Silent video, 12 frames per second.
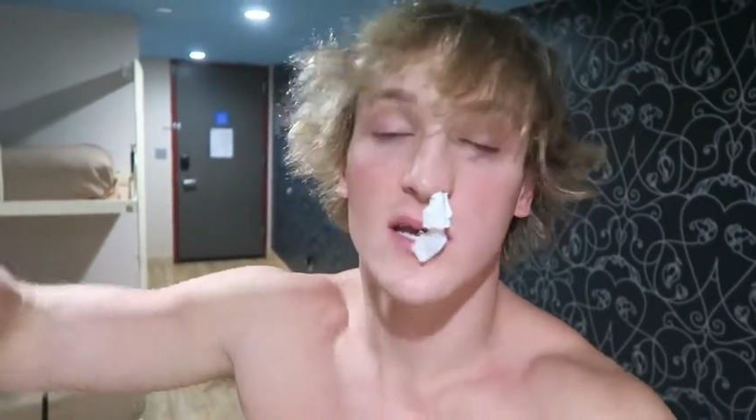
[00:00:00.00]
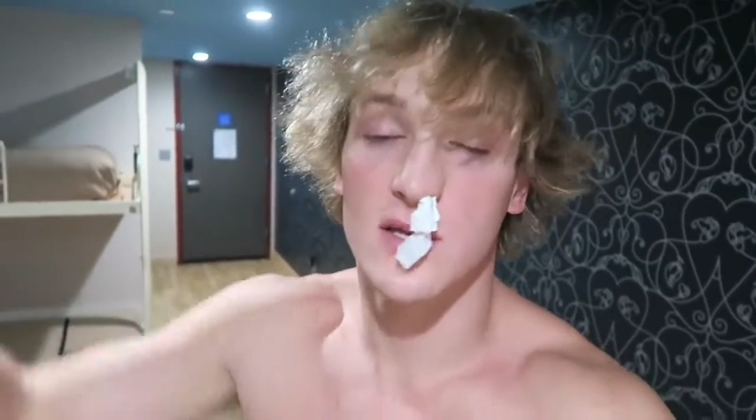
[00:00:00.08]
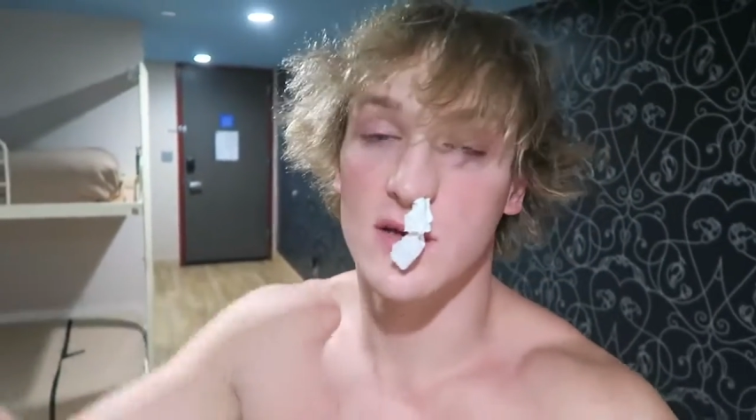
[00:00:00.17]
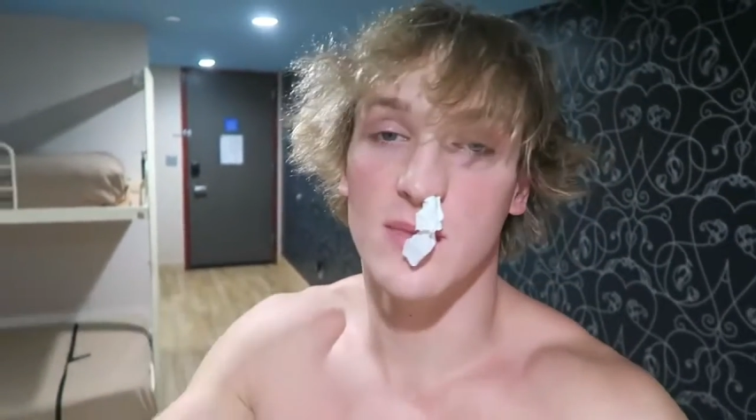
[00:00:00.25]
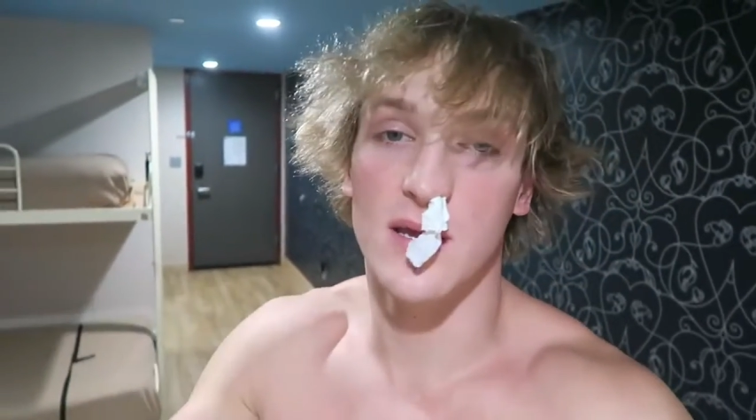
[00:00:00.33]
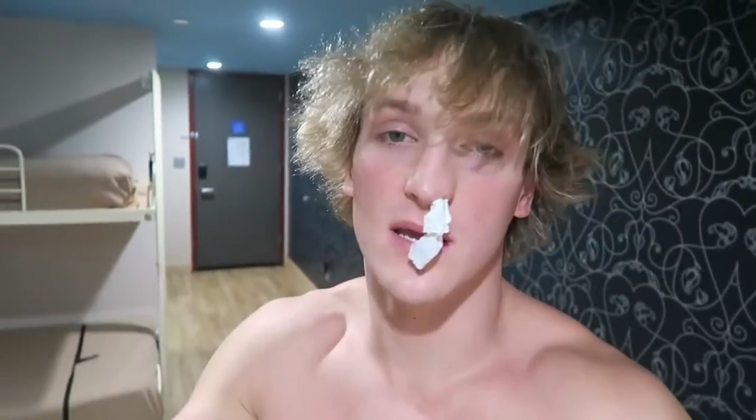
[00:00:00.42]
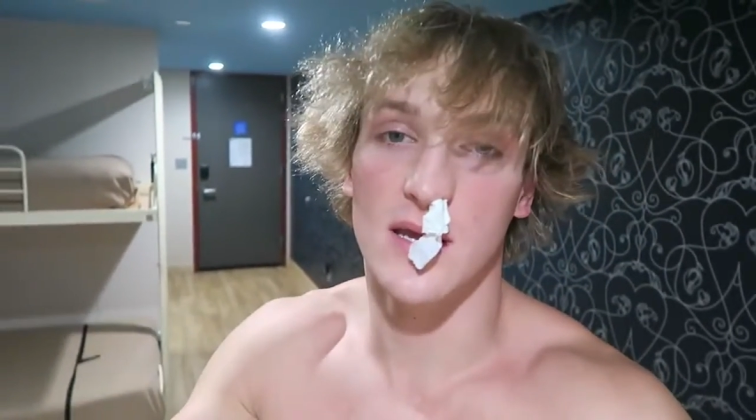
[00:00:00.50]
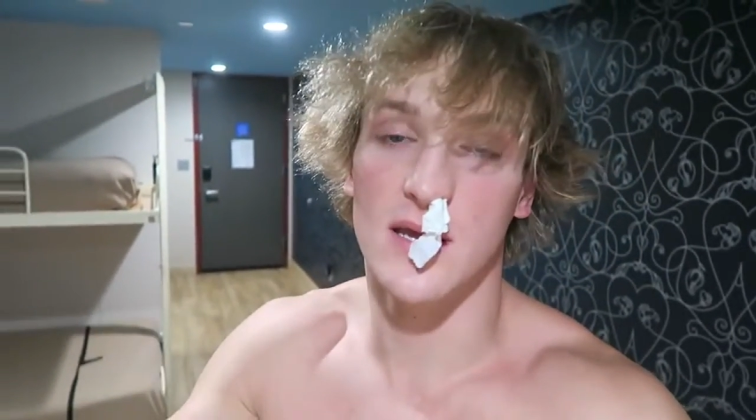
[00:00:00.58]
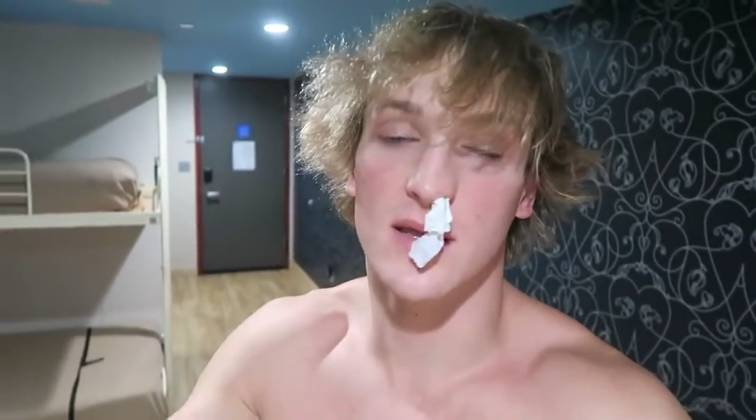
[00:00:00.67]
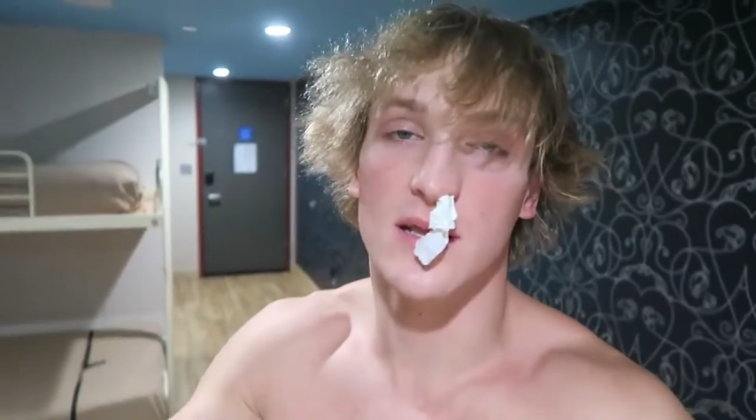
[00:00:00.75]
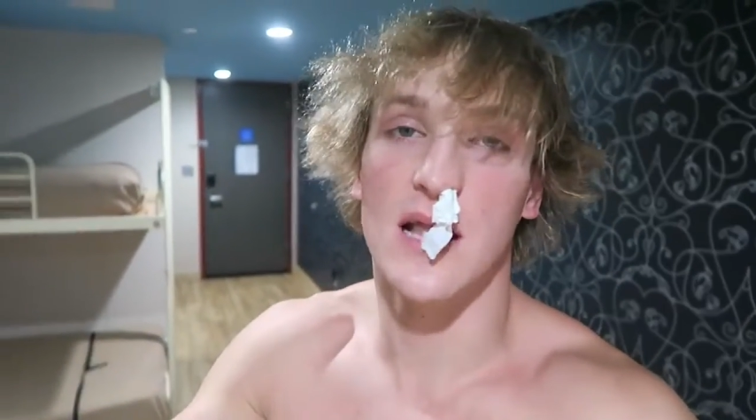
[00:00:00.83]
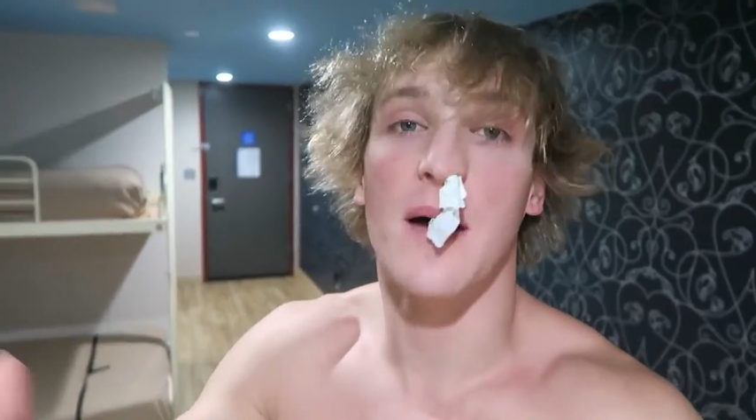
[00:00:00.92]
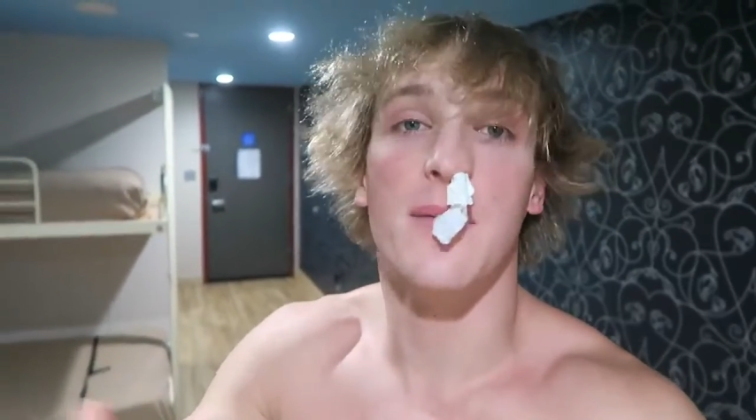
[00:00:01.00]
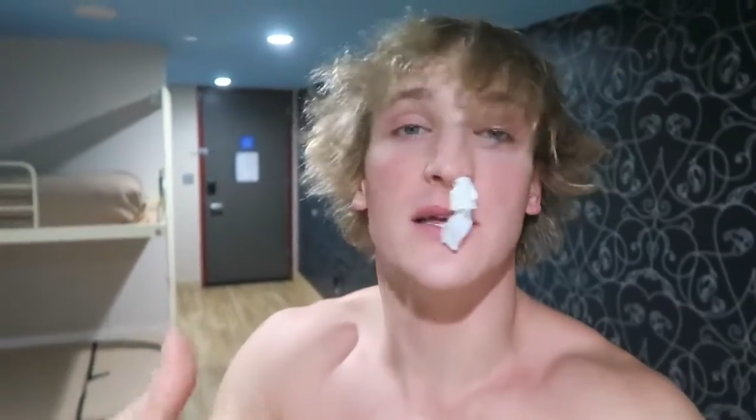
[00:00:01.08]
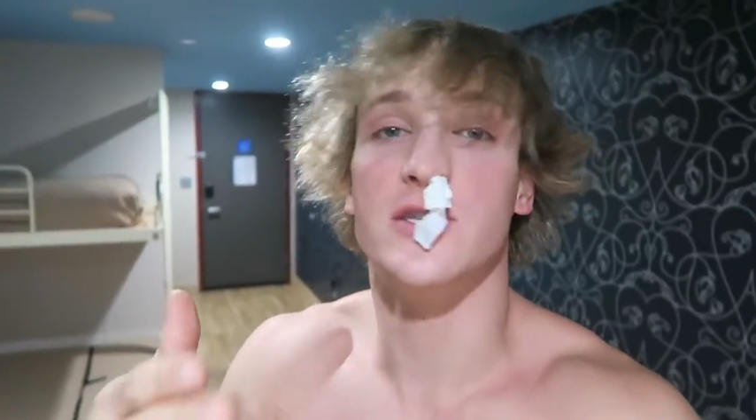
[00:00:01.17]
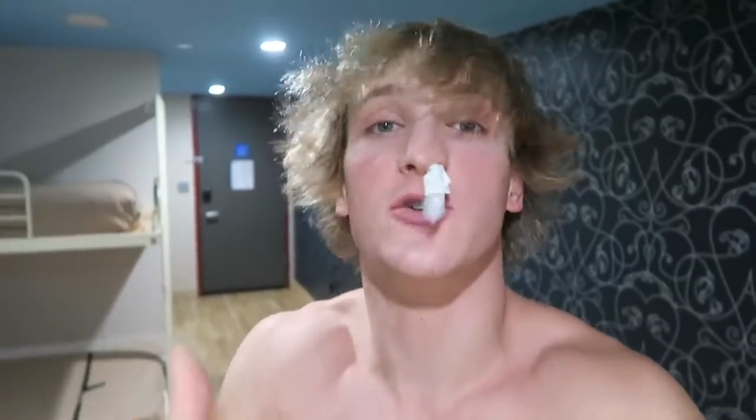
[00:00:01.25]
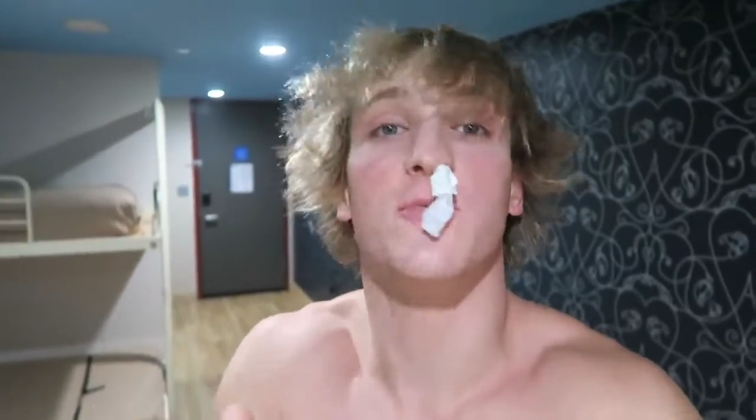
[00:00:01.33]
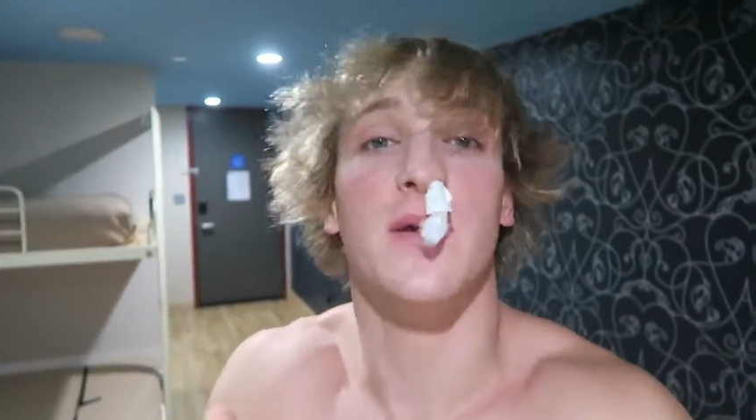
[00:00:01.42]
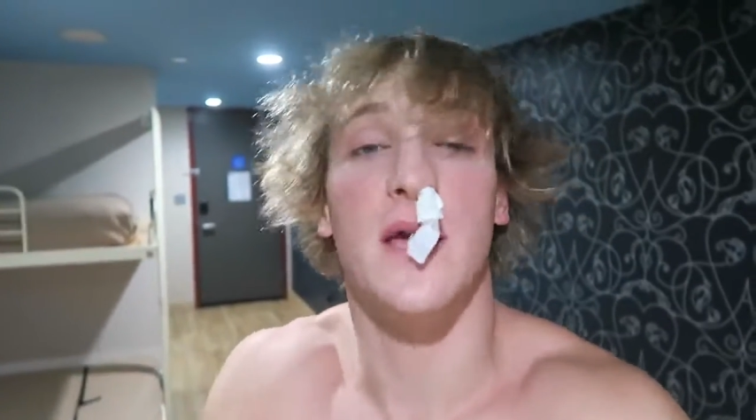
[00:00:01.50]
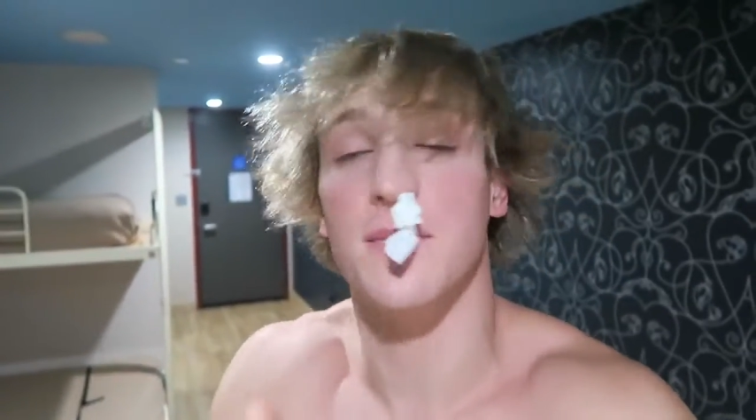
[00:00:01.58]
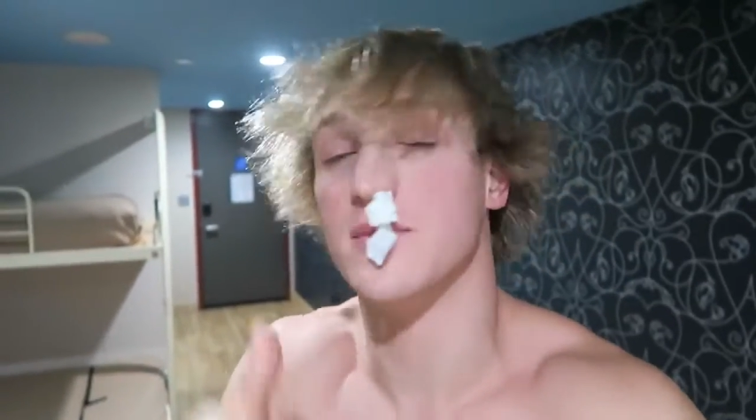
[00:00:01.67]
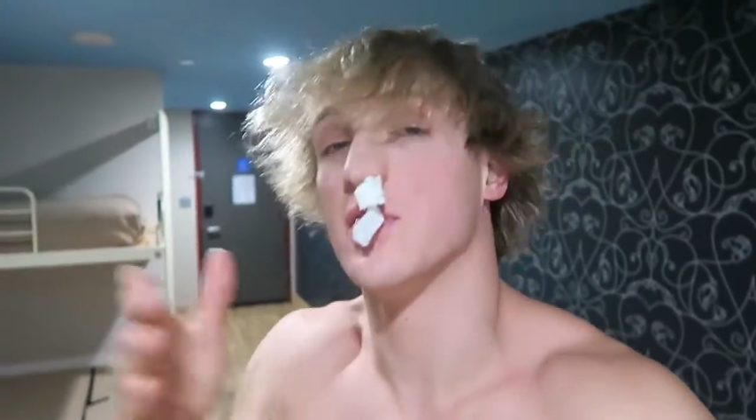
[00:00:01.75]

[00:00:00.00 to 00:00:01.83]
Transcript: to meet in the lobby at 2 p.m.